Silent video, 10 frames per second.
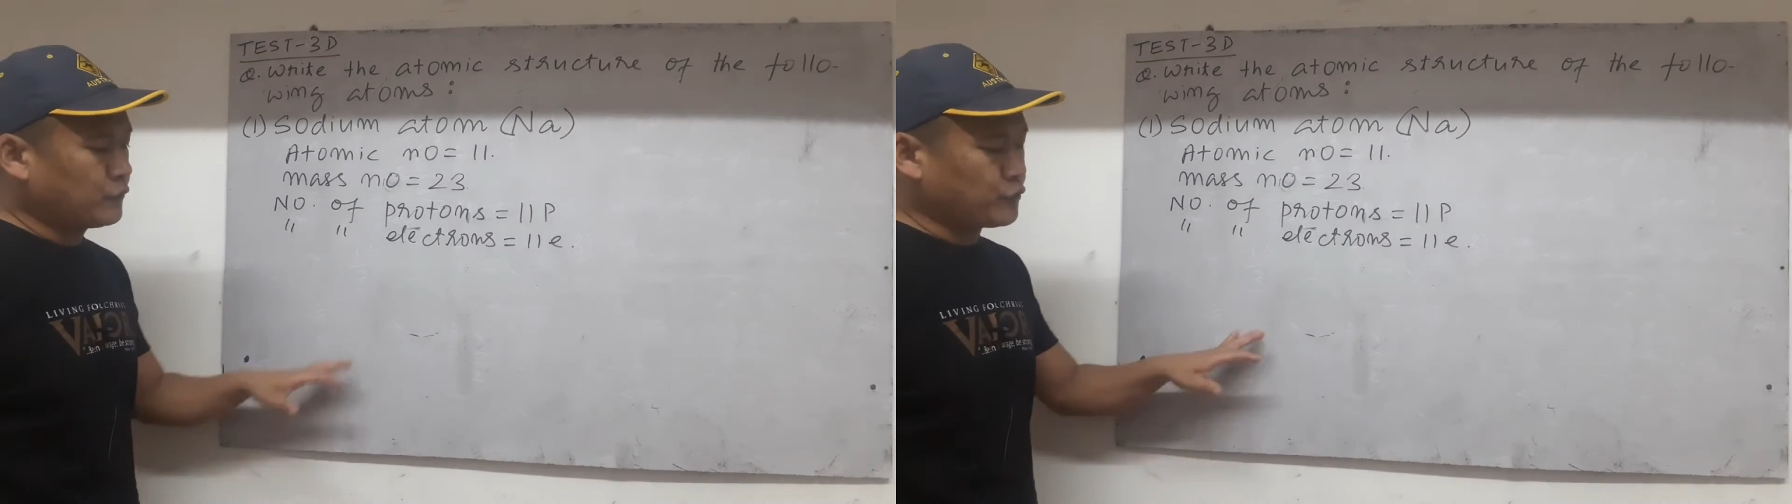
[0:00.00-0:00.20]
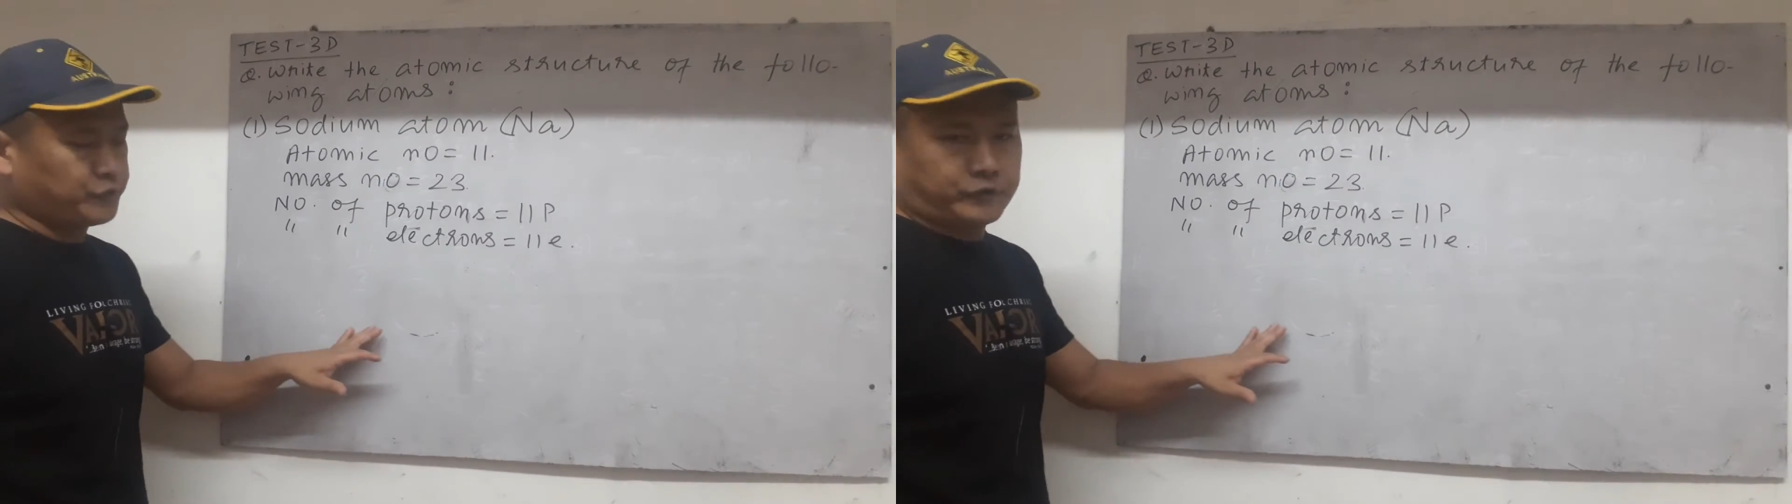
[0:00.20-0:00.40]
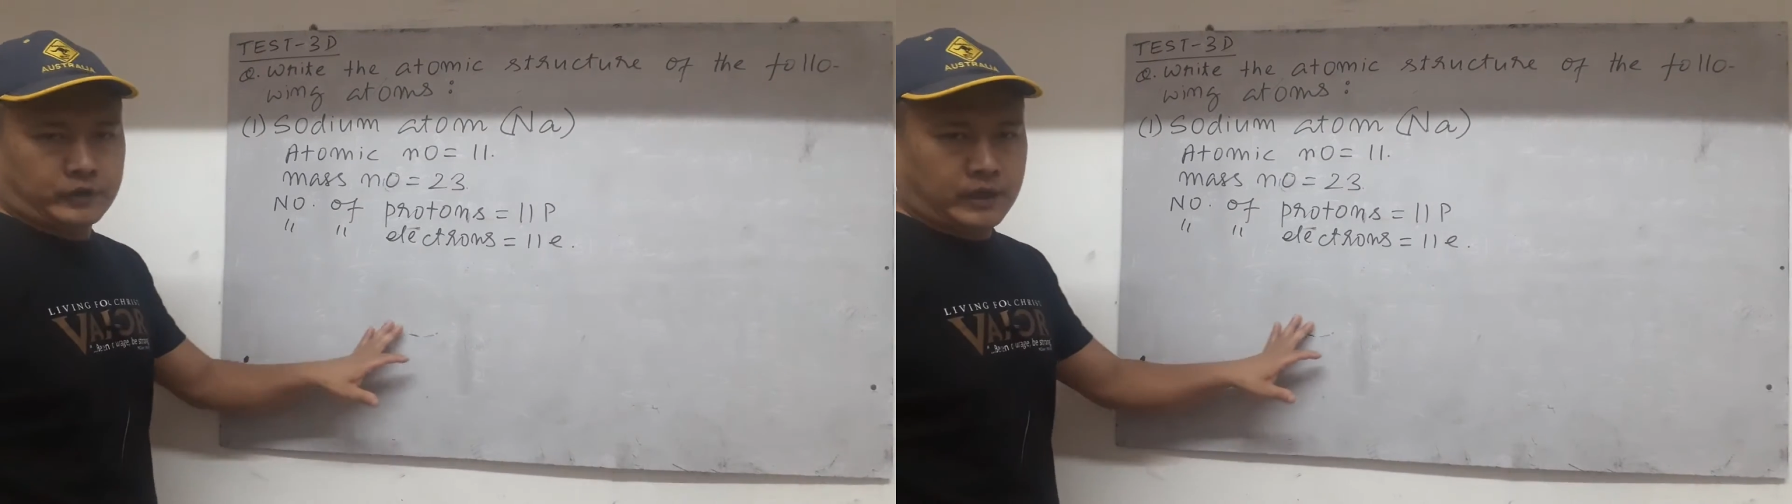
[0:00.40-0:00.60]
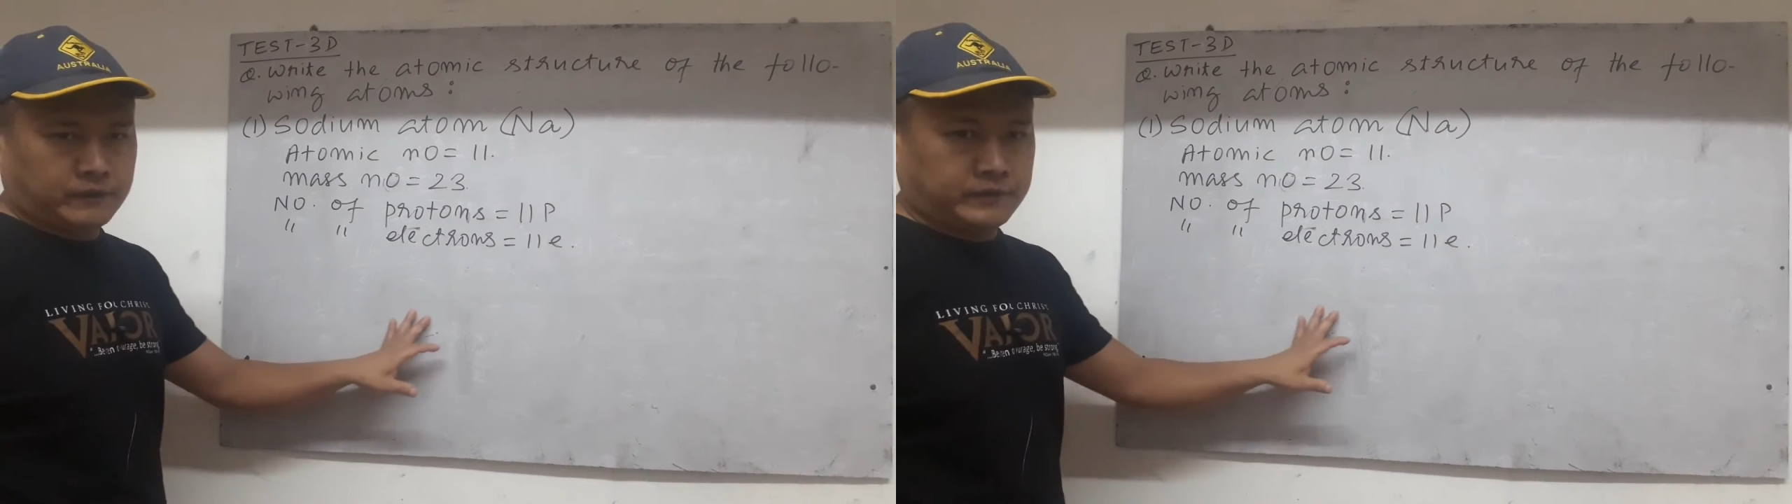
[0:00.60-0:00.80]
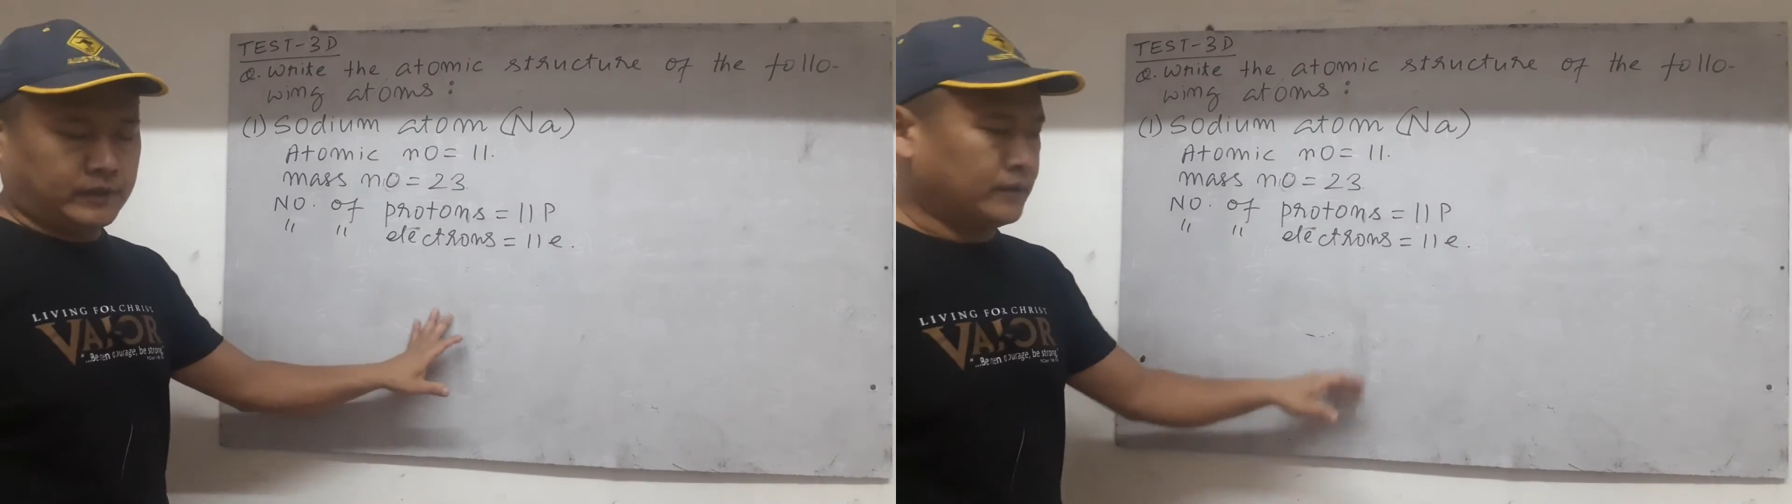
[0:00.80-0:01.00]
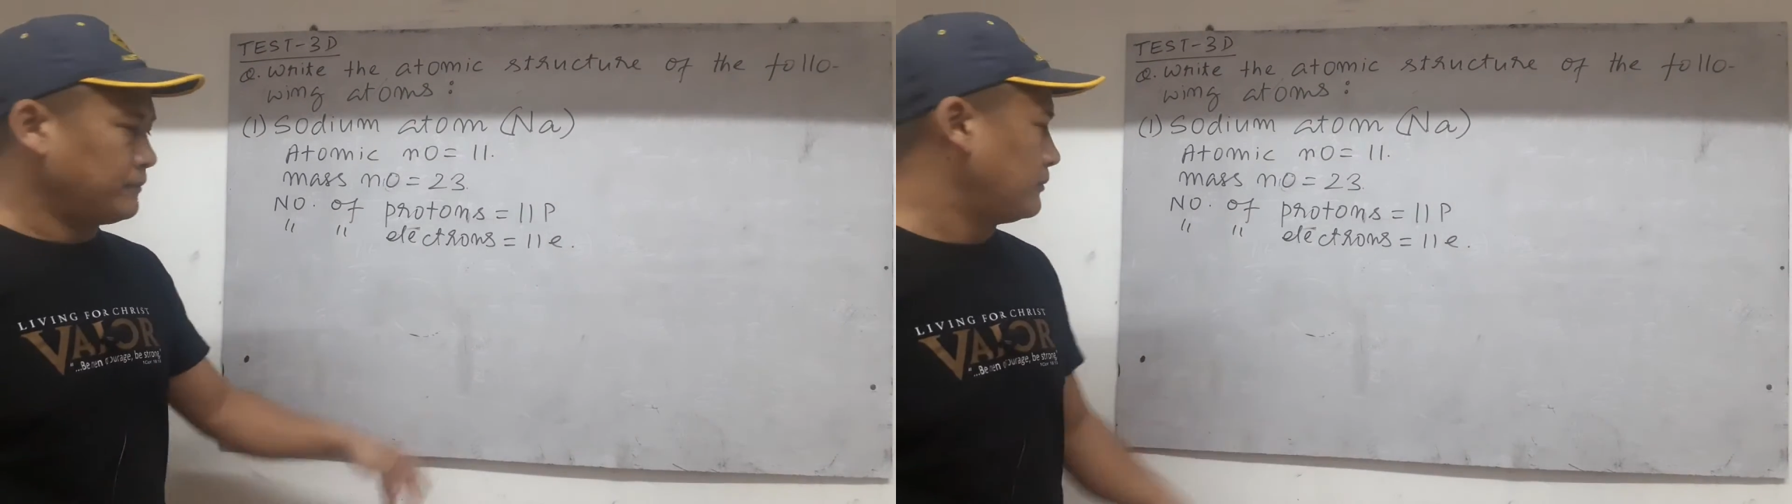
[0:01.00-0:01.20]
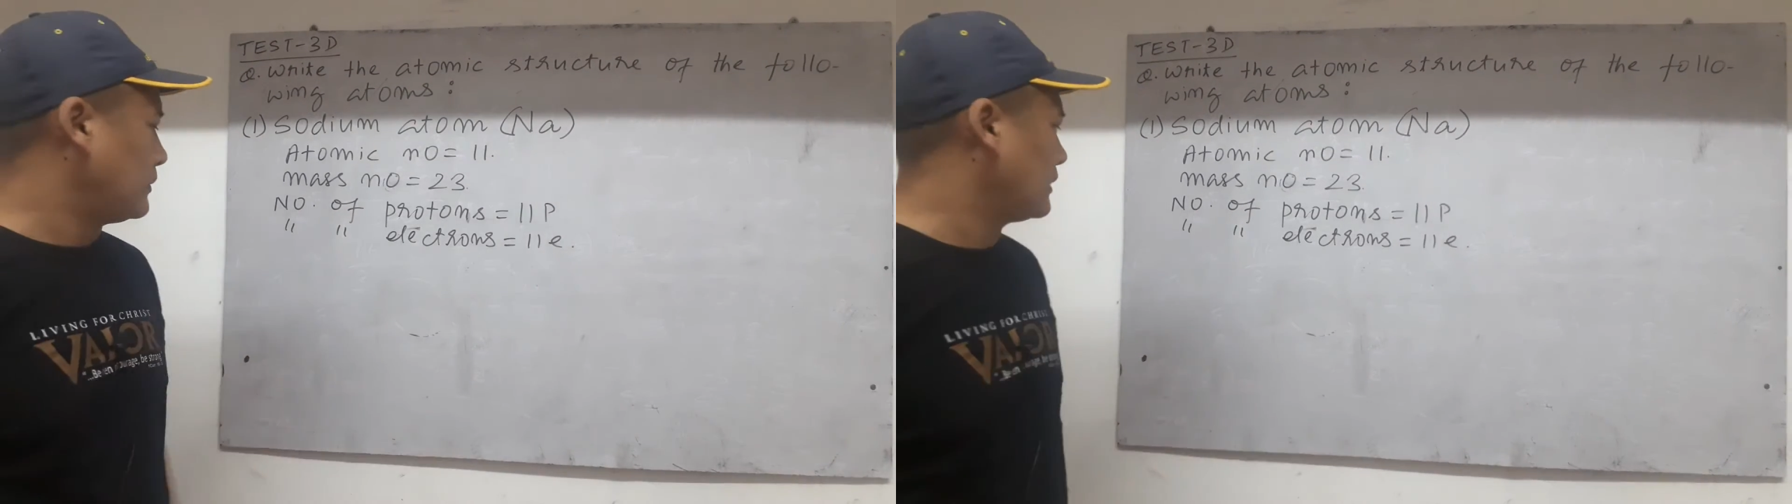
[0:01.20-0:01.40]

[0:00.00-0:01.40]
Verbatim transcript: true for every atom